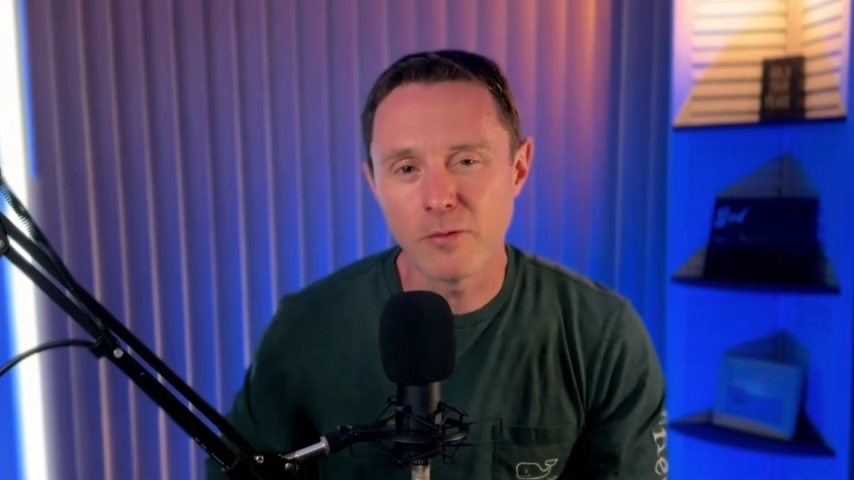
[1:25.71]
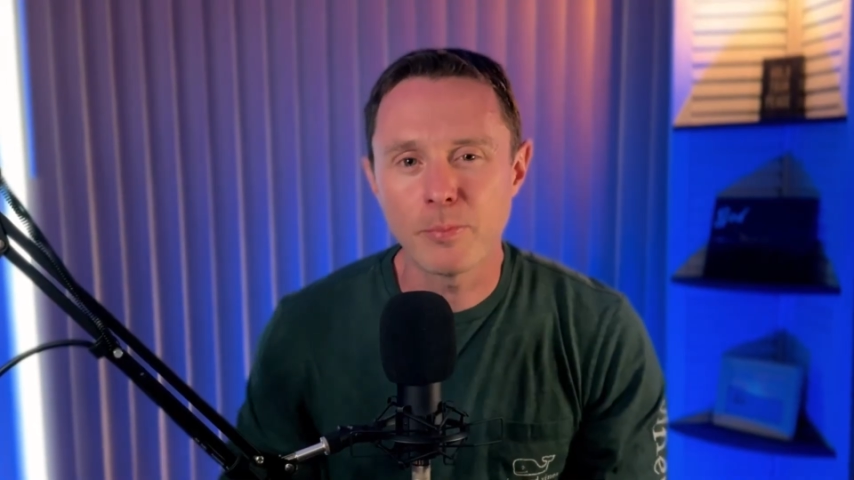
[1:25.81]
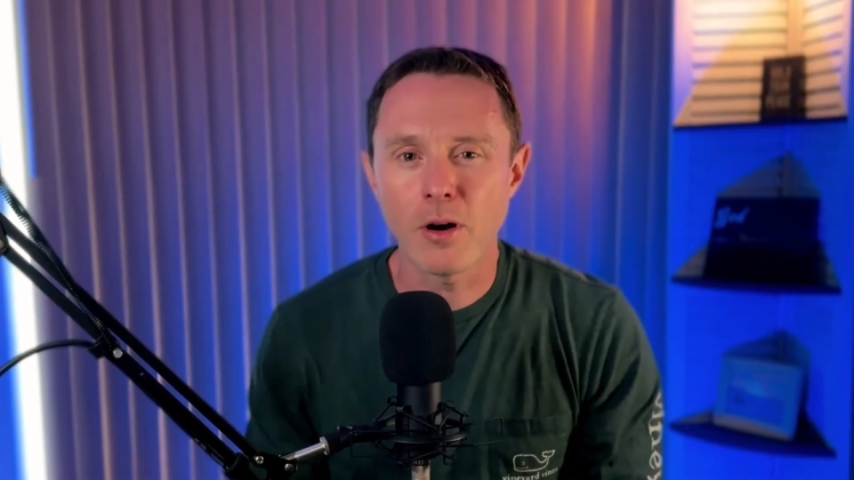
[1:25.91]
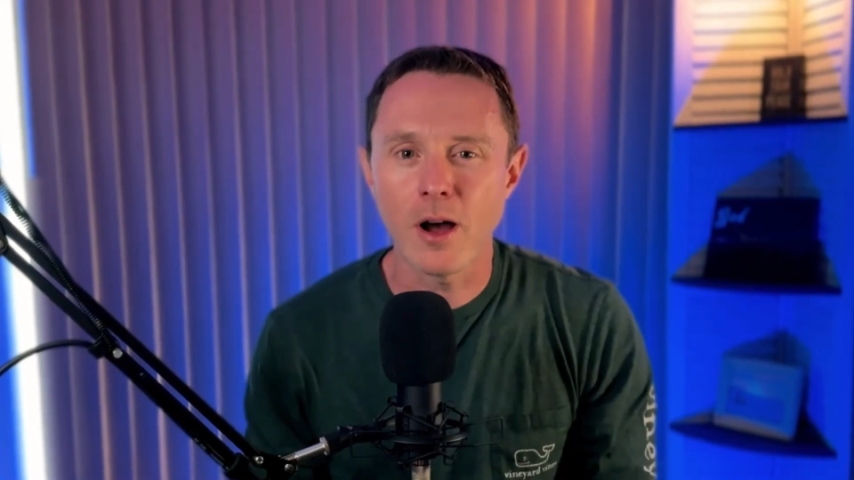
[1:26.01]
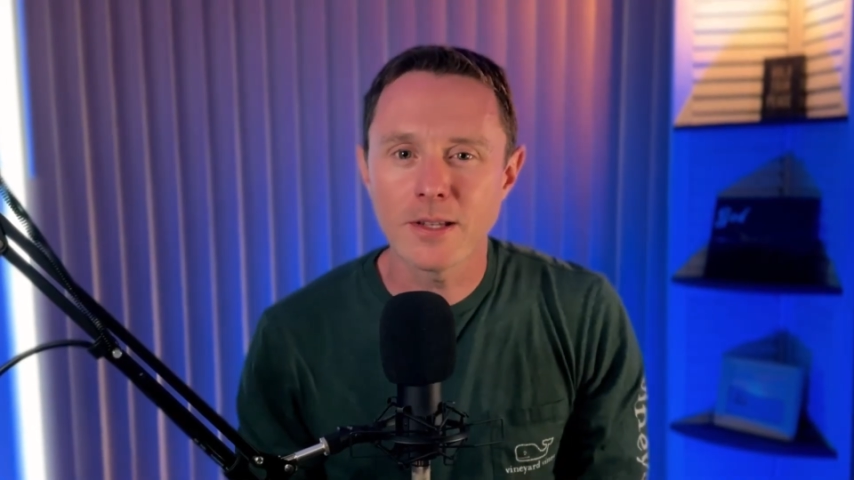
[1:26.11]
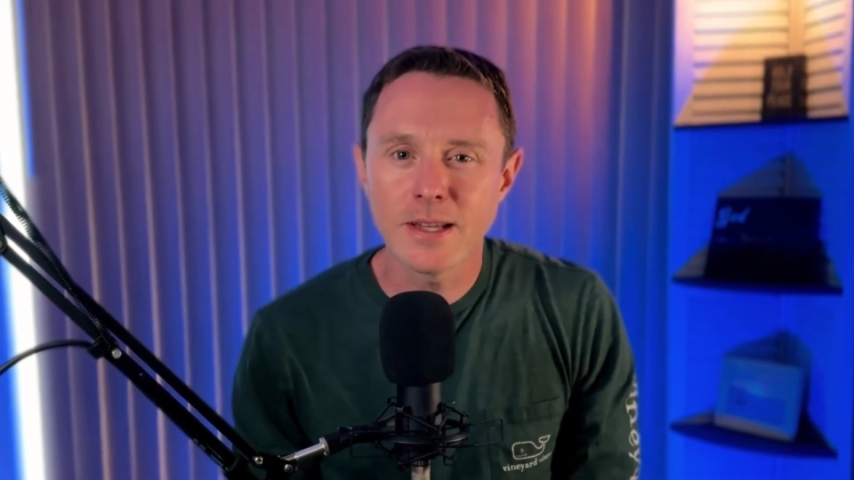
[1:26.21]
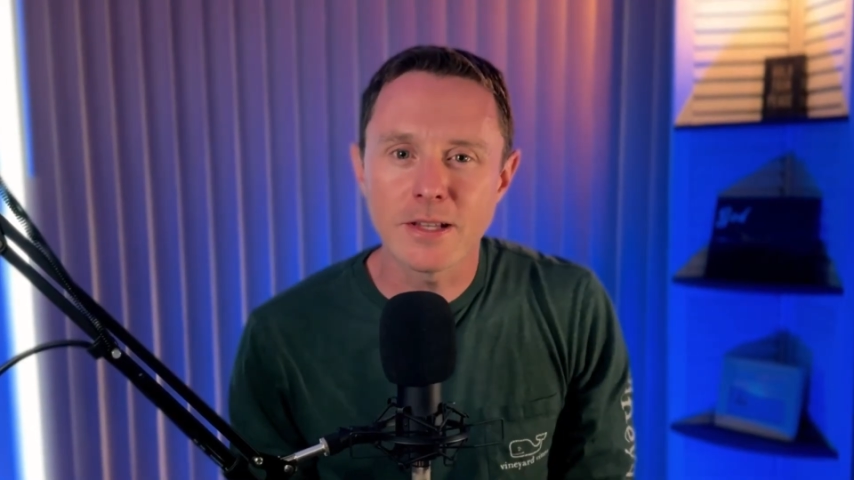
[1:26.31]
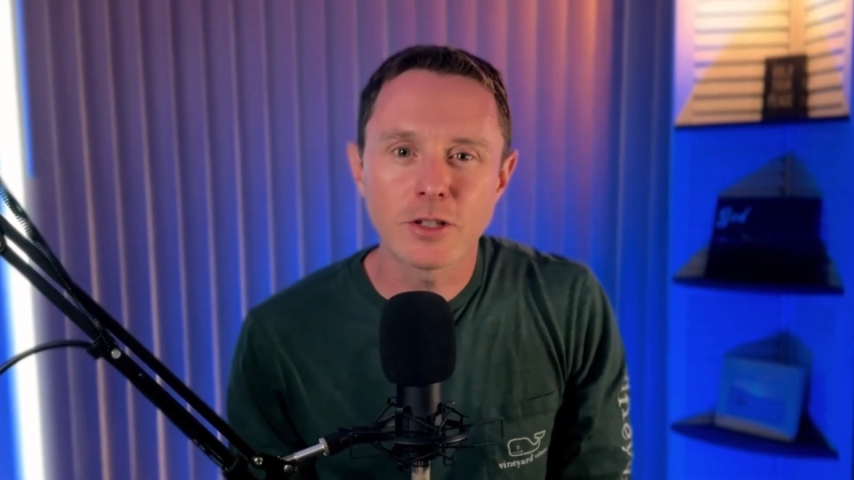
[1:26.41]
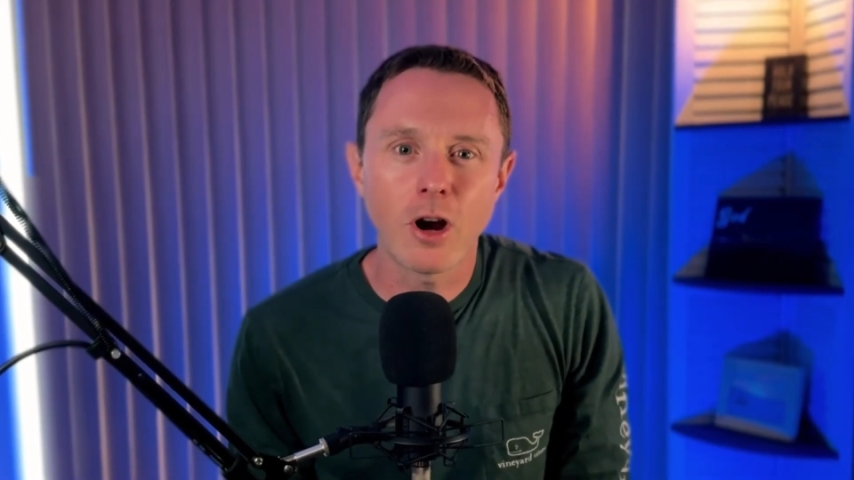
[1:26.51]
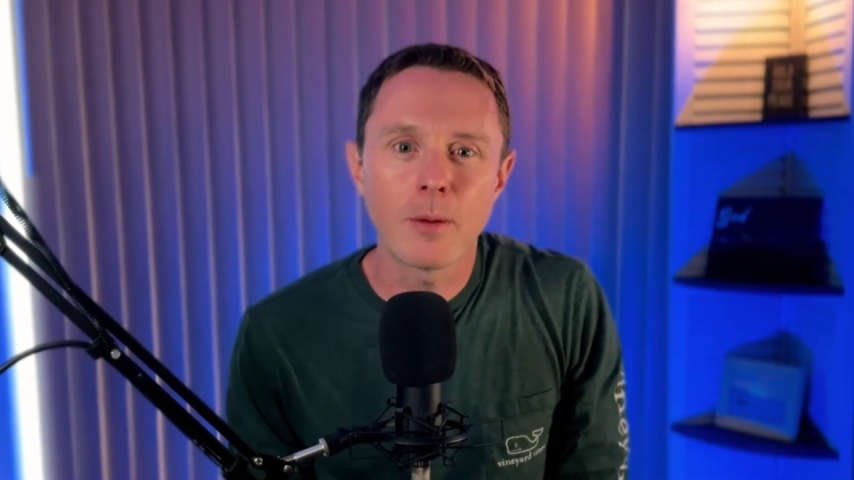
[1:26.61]
of
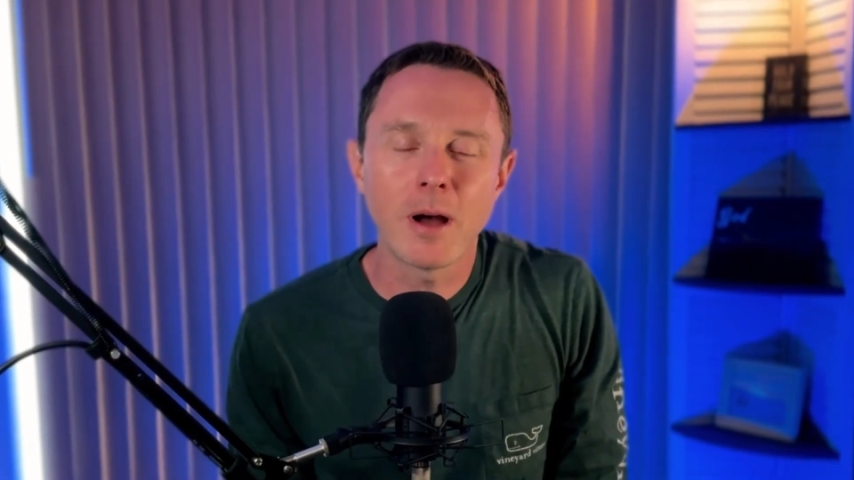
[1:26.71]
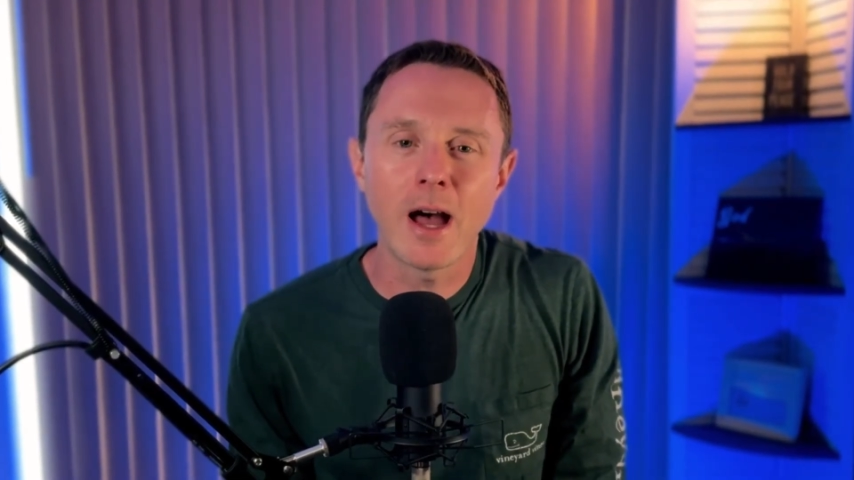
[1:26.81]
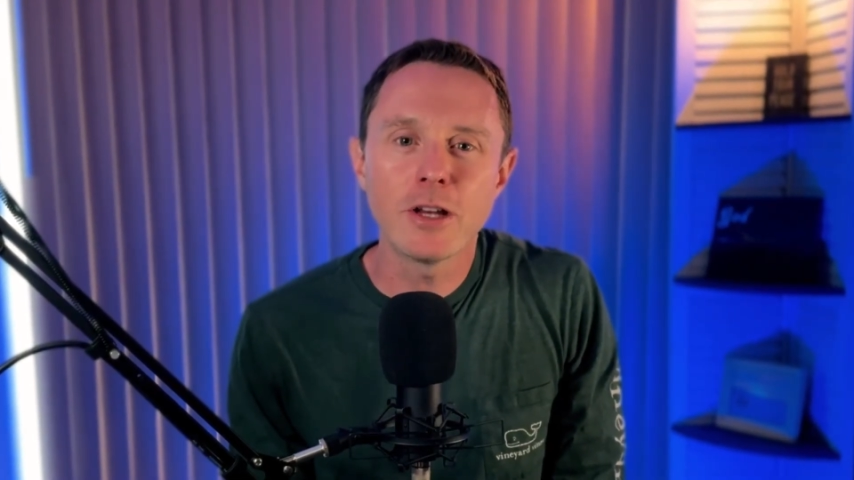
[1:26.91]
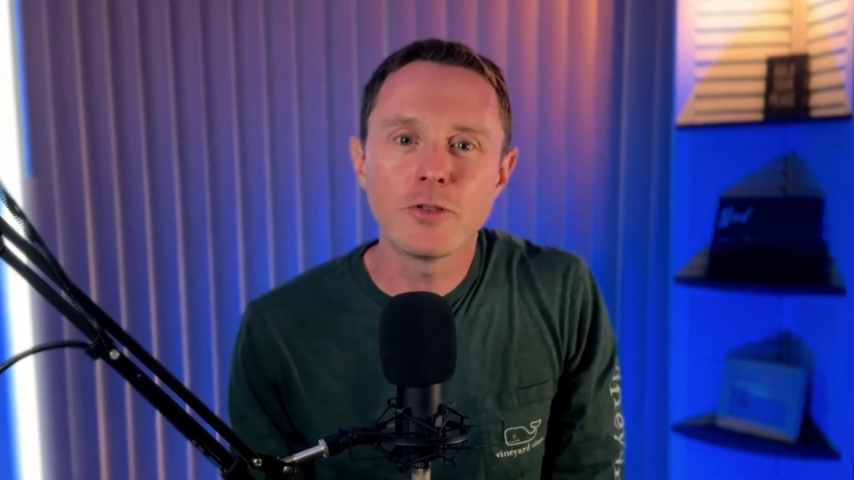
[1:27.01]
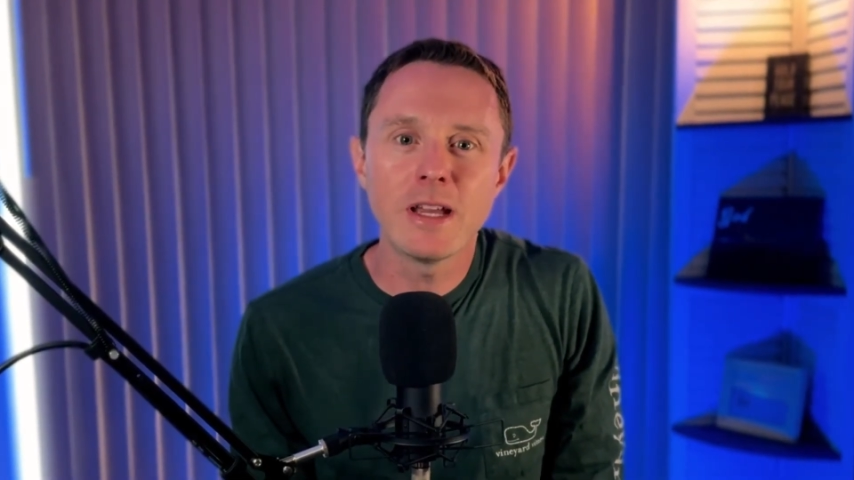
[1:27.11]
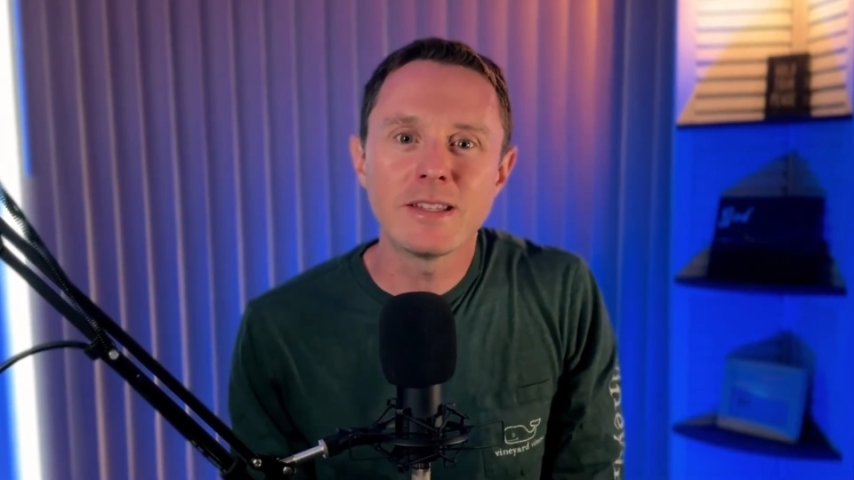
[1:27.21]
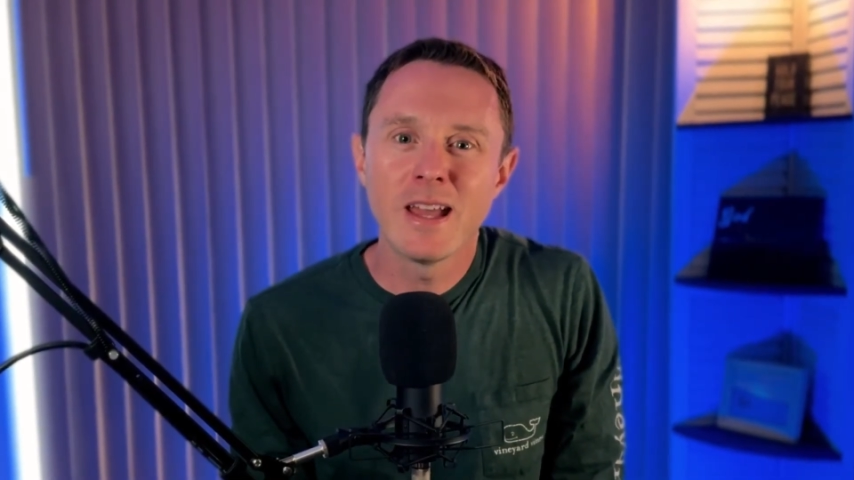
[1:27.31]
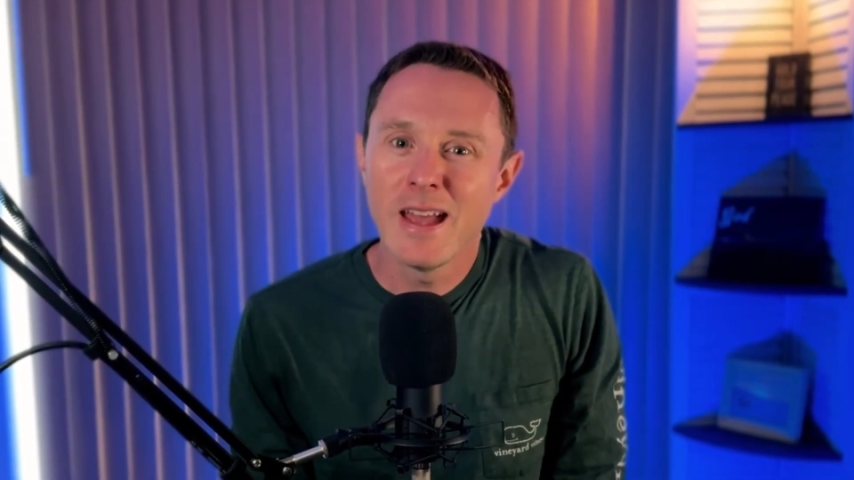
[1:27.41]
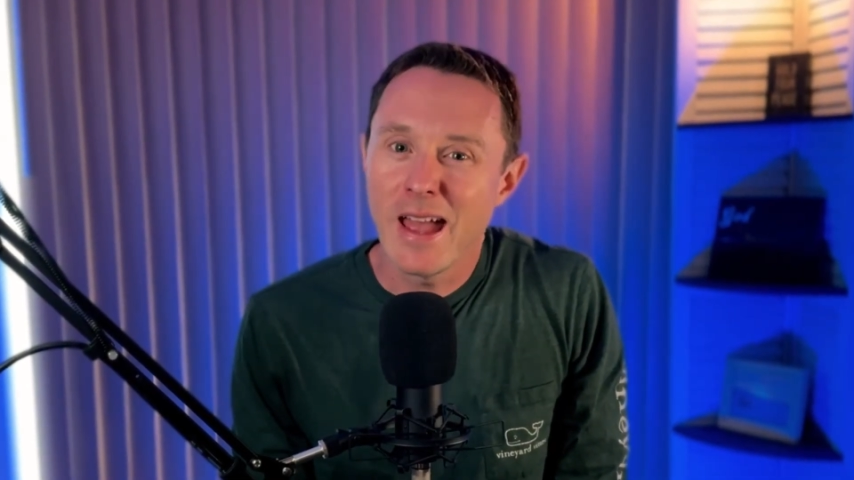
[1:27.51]
processed carbohydrates